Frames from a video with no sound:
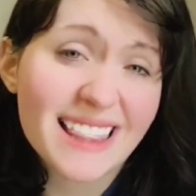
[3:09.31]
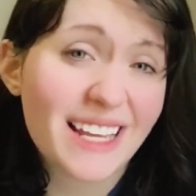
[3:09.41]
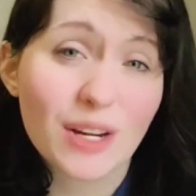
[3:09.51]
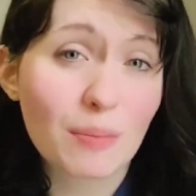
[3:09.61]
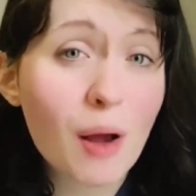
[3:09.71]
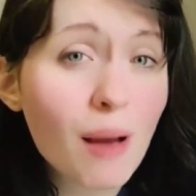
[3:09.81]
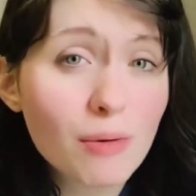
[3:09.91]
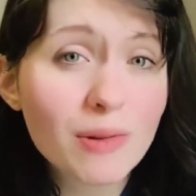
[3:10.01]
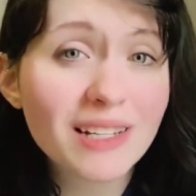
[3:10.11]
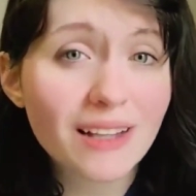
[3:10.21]
that you're
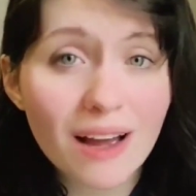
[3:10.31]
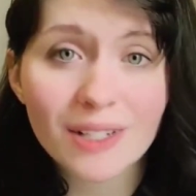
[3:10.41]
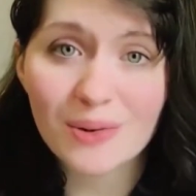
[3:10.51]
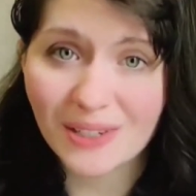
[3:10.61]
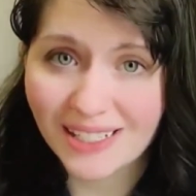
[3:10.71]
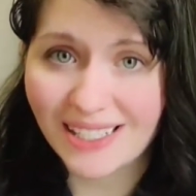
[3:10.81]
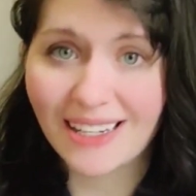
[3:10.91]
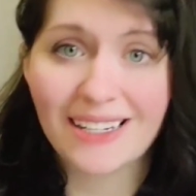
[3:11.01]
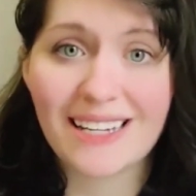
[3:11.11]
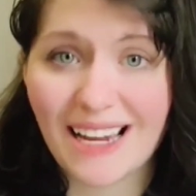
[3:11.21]
probably not going to see
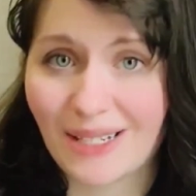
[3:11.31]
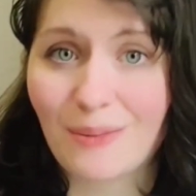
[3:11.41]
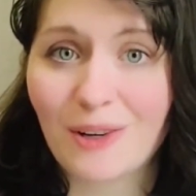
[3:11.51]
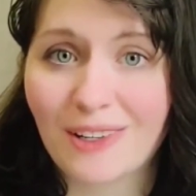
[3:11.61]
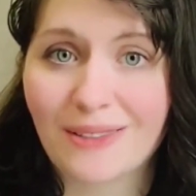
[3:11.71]
in a textbook.